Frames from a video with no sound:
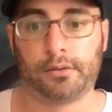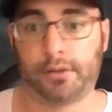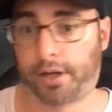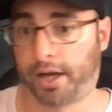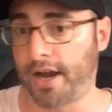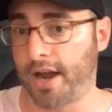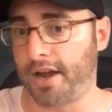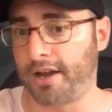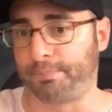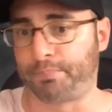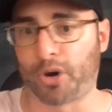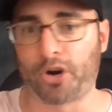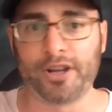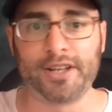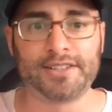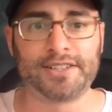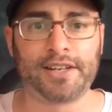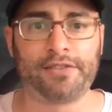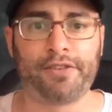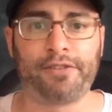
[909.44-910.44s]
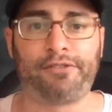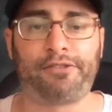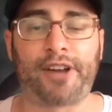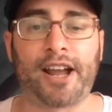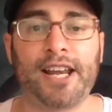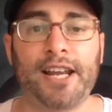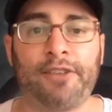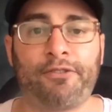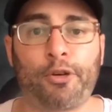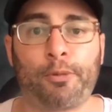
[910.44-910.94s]
Yeah, Bernie's even
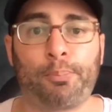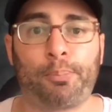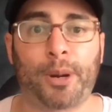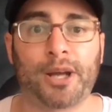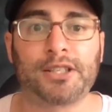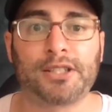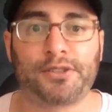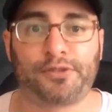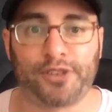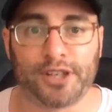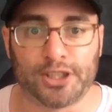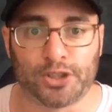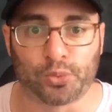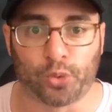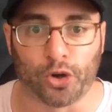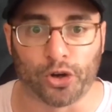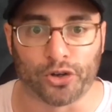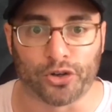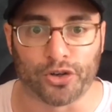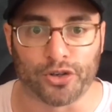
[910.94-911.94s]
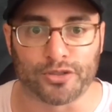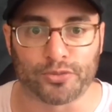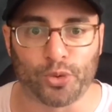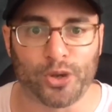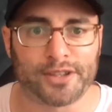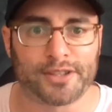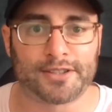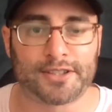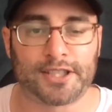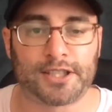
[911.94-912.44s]
fighting for BuzzFeed's workers.
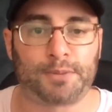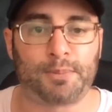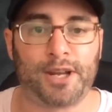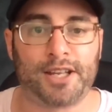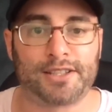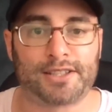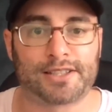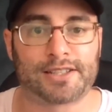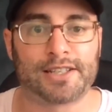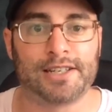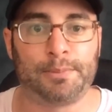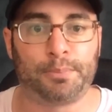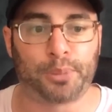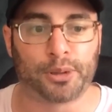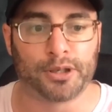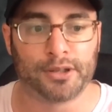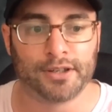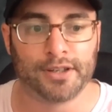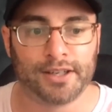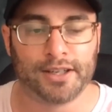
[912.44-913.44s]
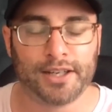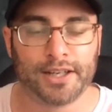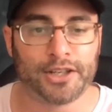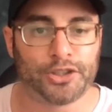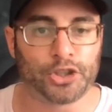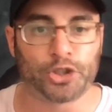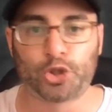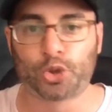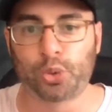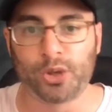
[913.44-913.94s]
When does this man sleep? He
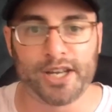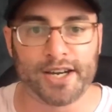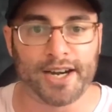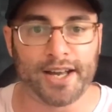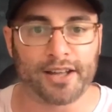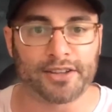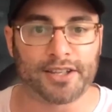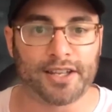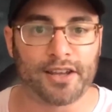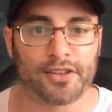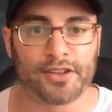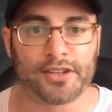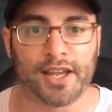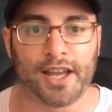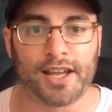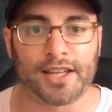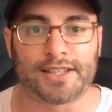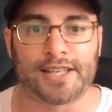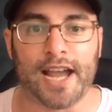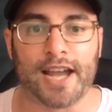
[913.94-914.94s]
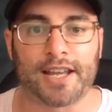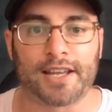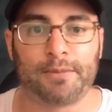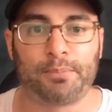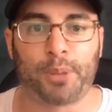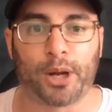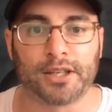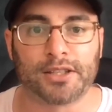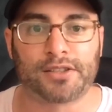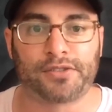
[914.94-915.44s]
just tweeted out the other day attacking
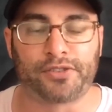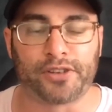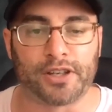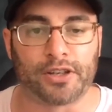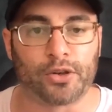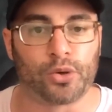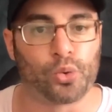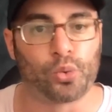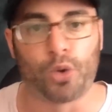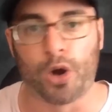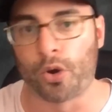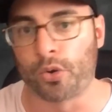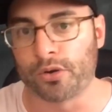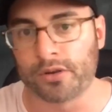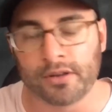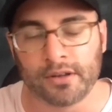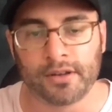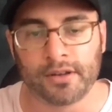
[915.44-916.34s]
BuzzFeed, who won't,